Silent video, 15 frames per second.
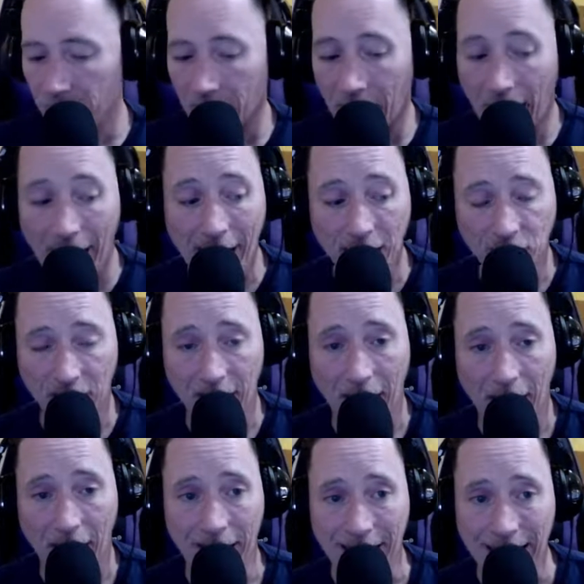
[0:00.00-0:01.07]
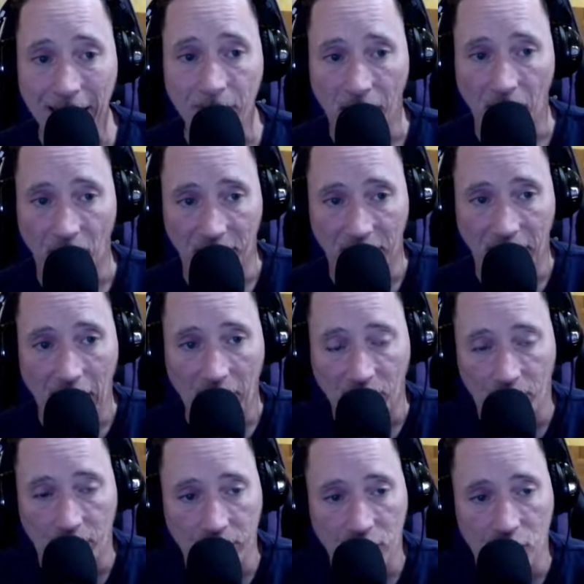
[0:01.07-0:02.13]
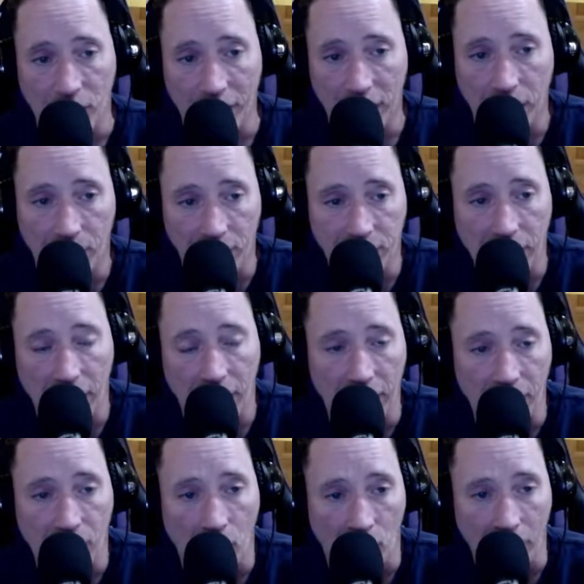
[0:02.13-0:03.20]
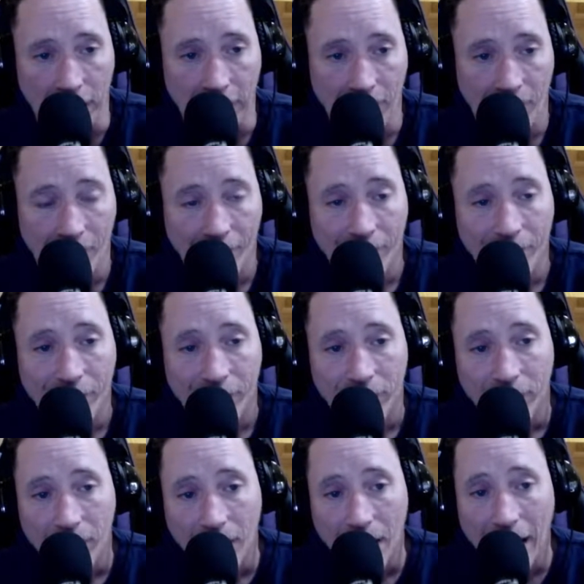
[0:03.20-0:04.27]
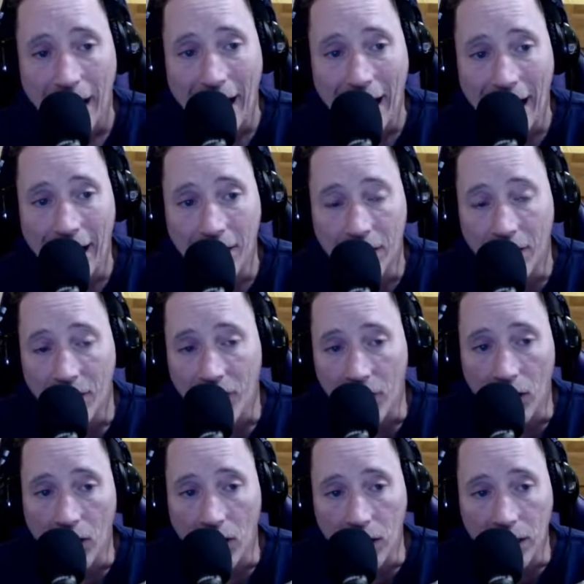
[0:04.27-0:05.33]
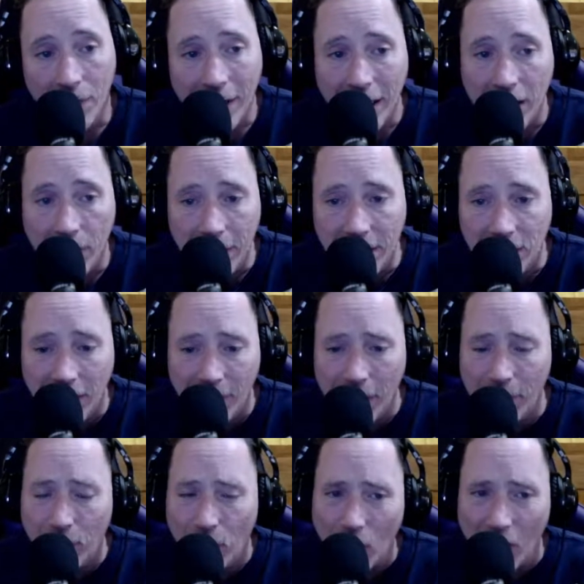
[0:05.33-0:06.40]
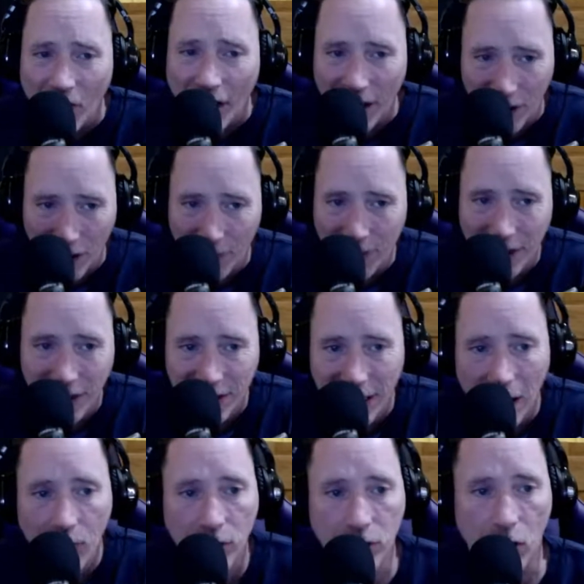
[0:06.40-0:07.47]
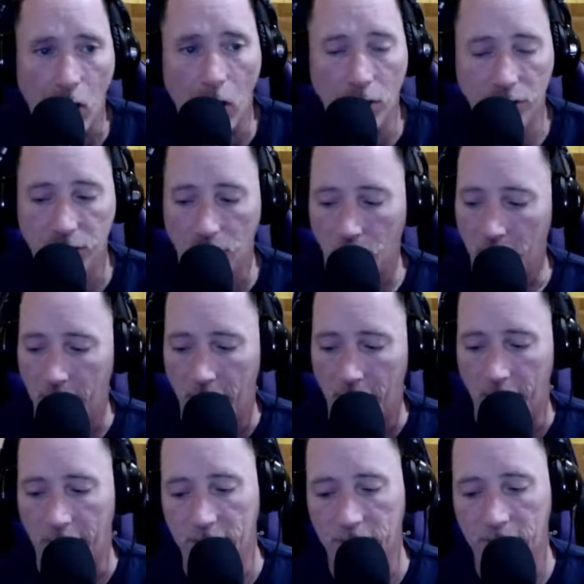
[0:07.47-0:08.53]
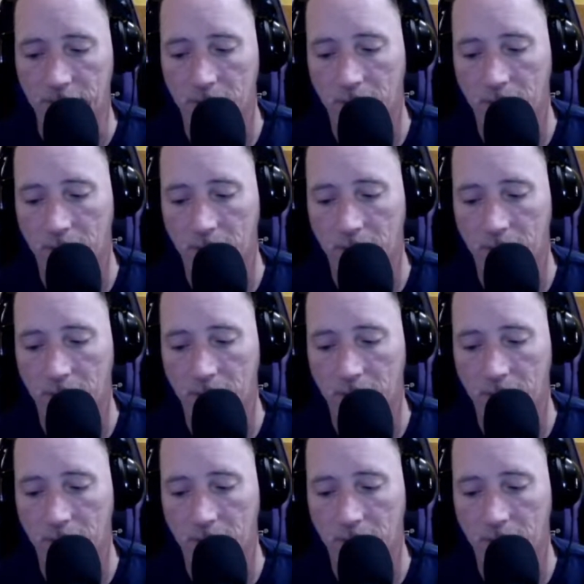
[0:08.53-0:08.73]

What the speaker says: I actually got an email today from the Missouri Libertarian Party. And let me pull that up because that was also hilarious.